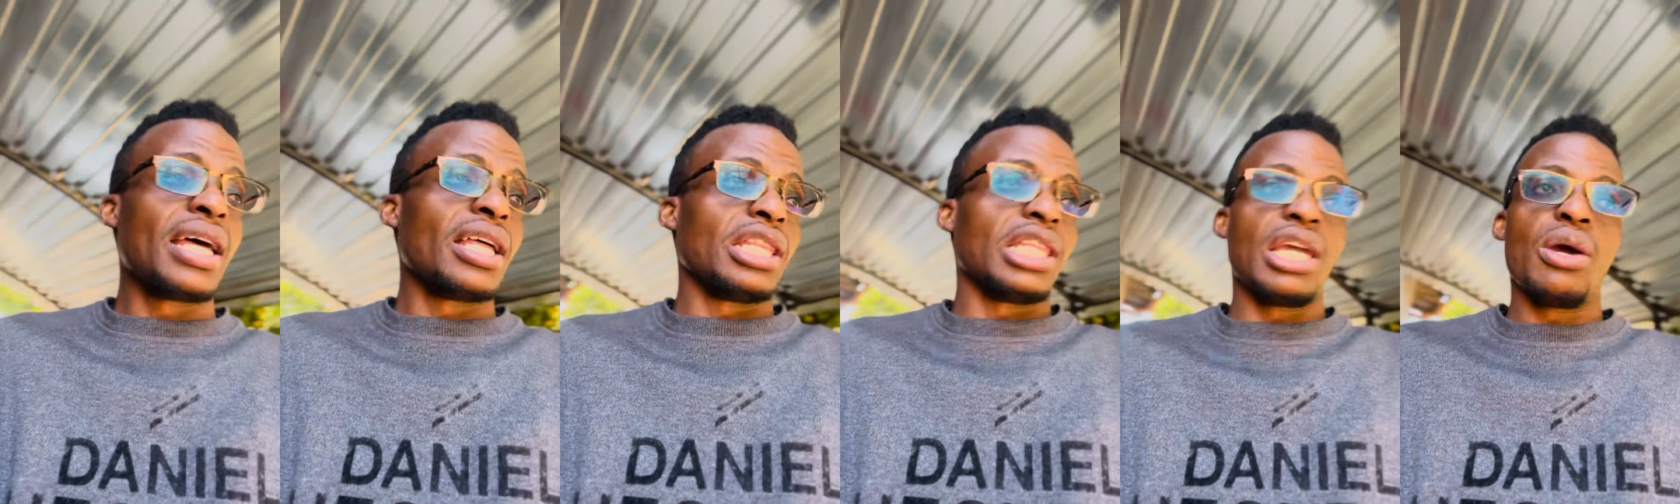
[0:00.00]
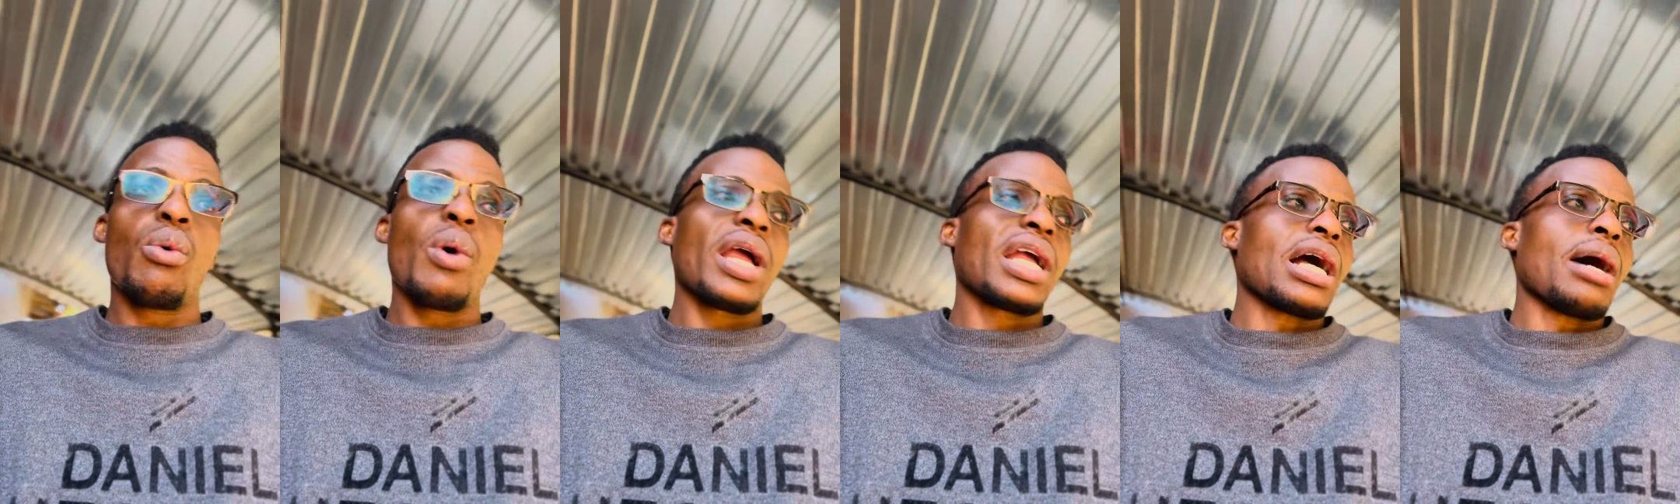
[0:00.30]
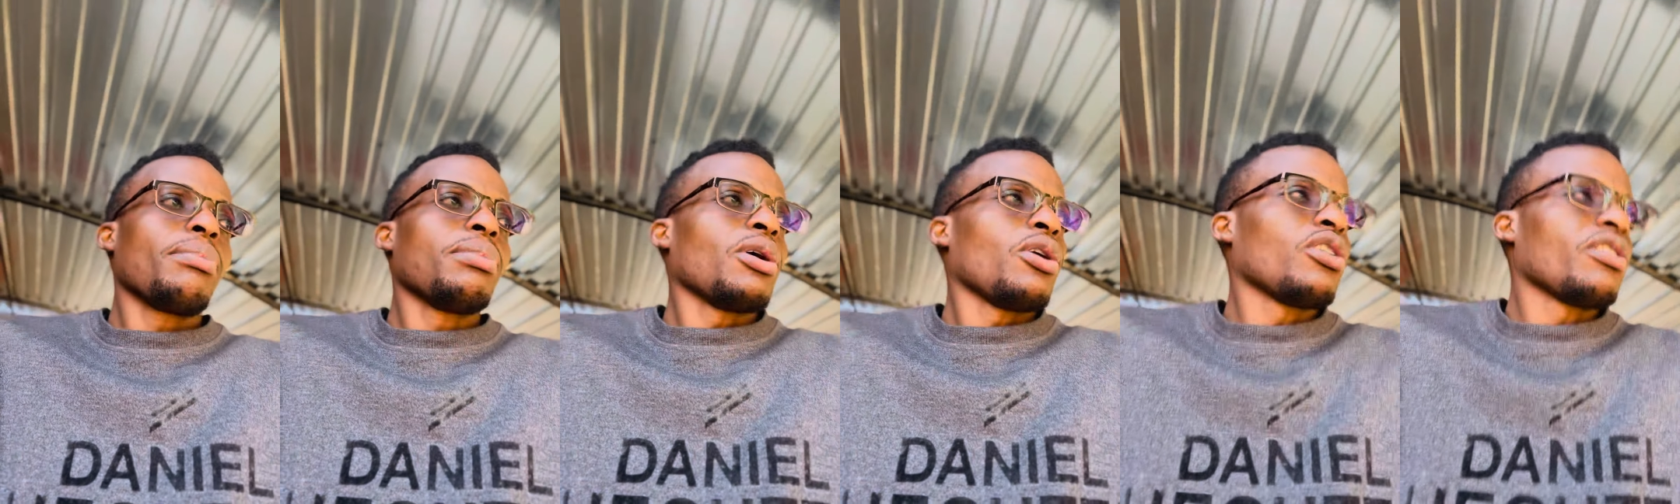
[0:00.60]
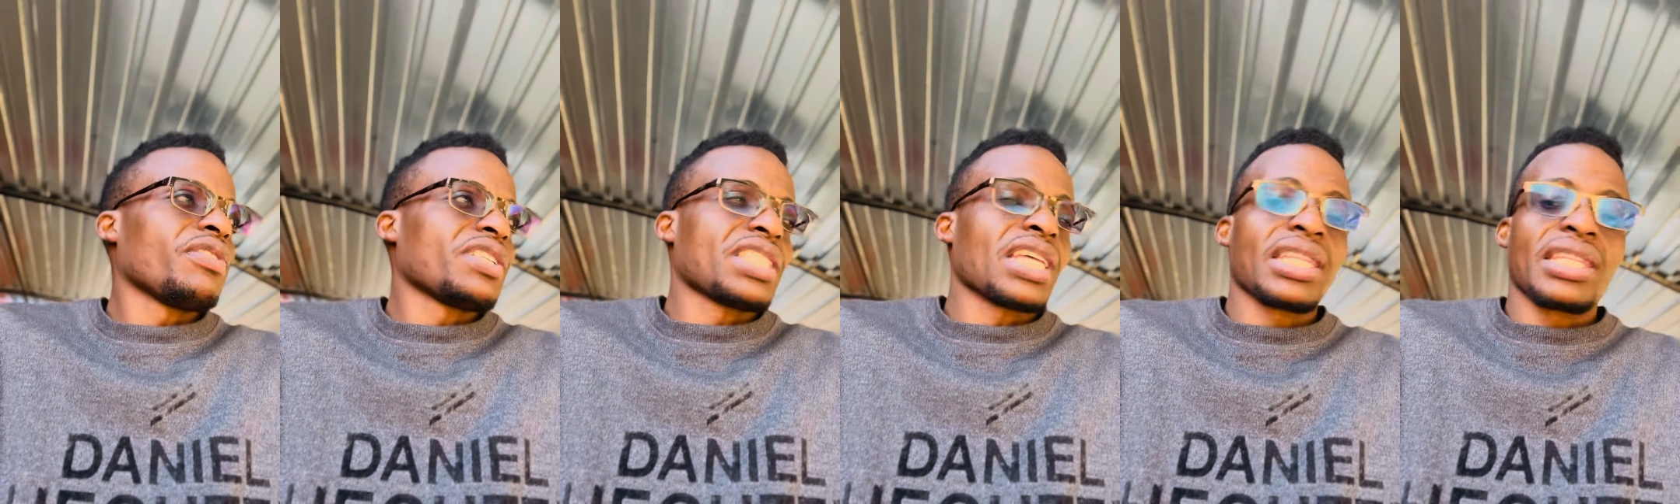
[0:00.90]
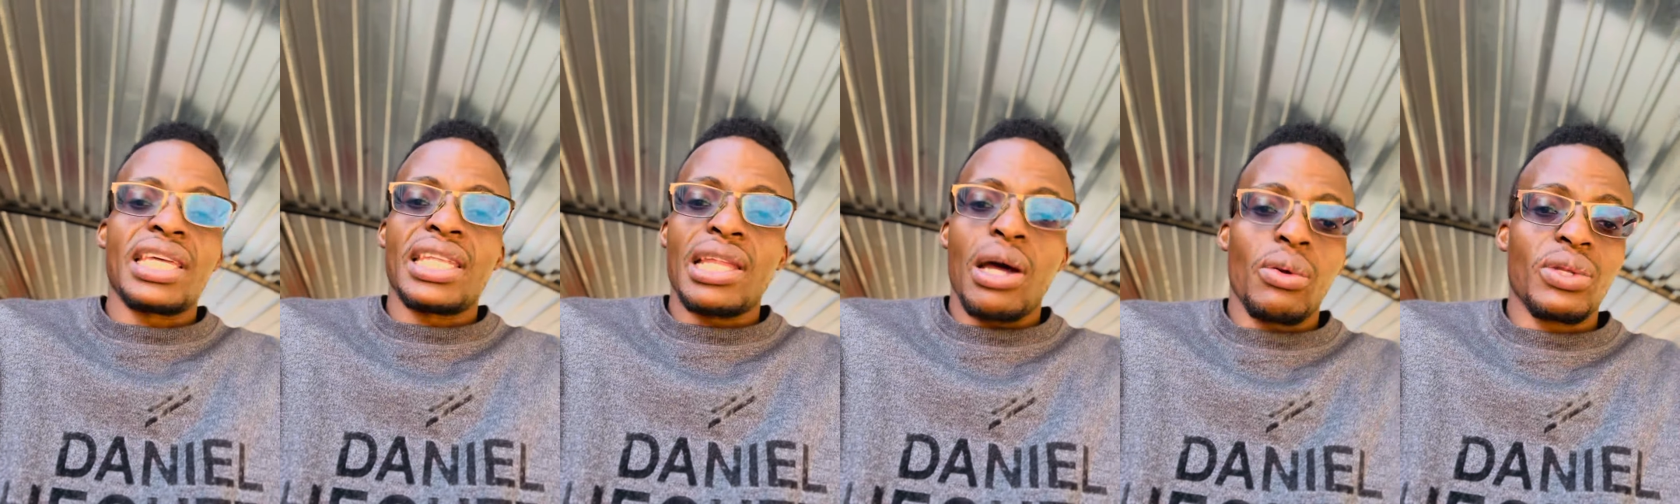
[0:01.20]
They wake up all of a
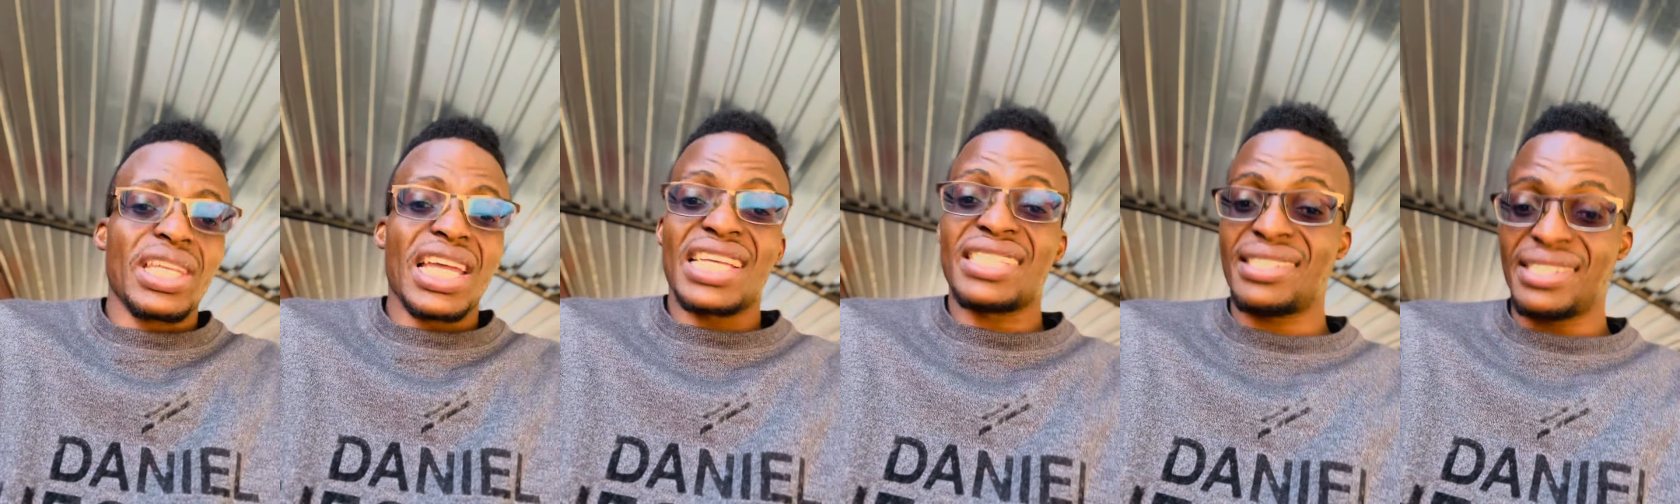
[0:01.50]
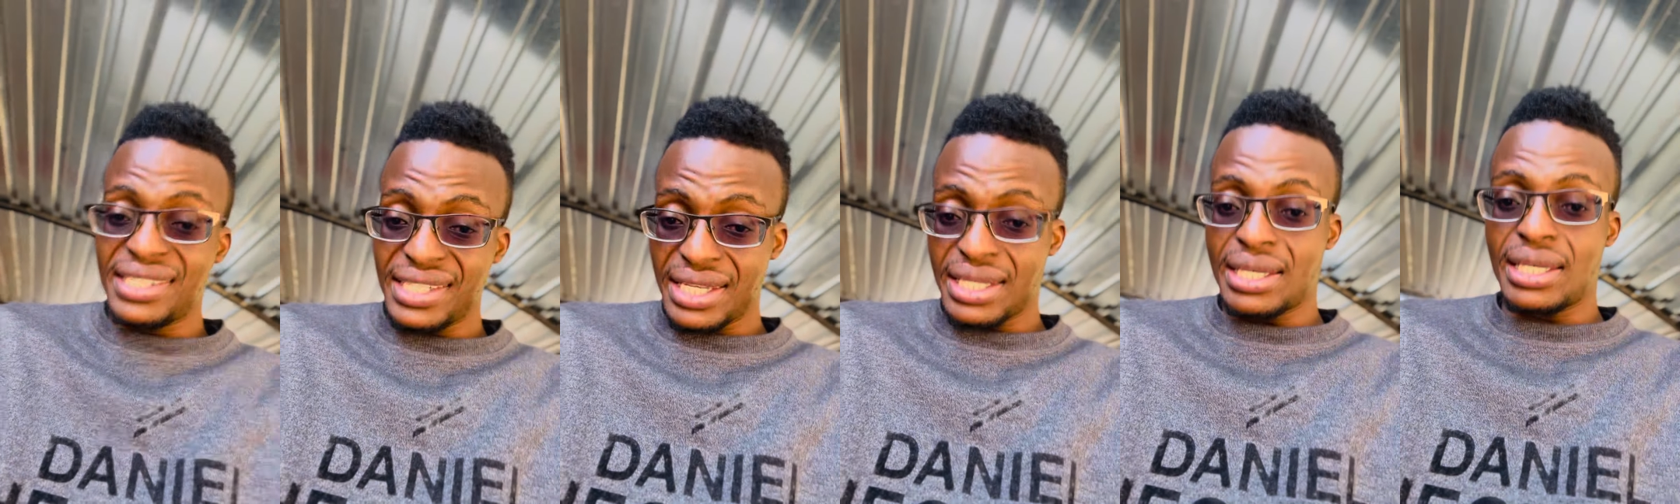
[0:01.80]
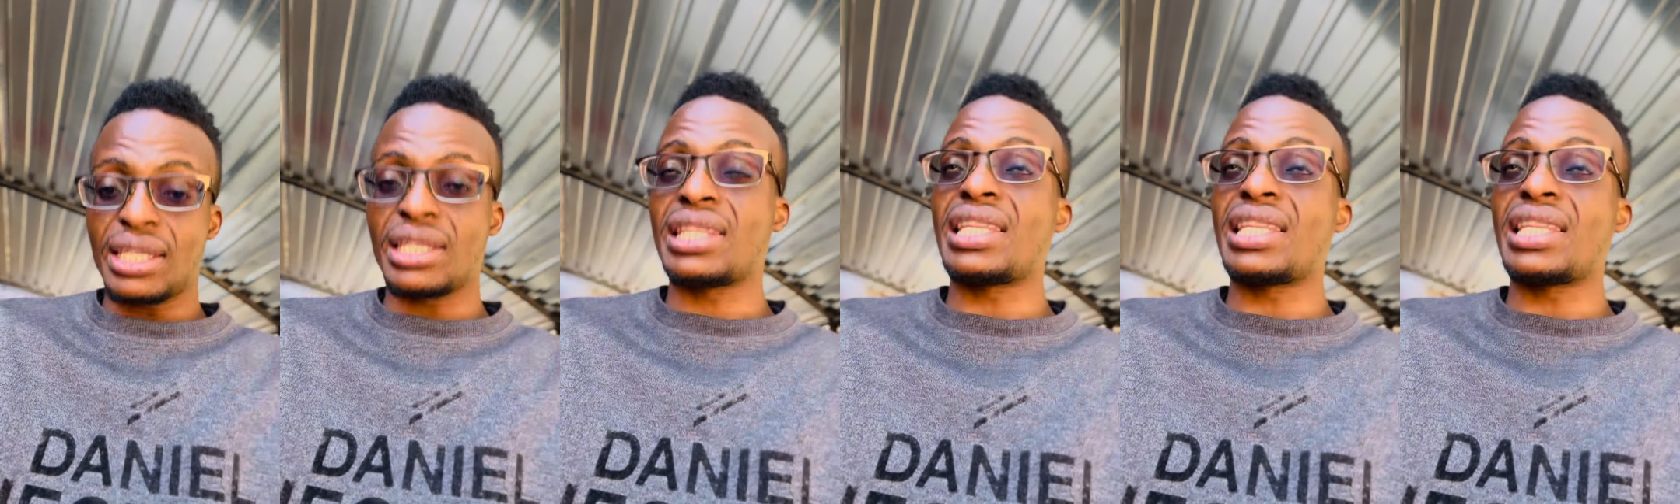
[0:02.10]
sudden, now they are sick.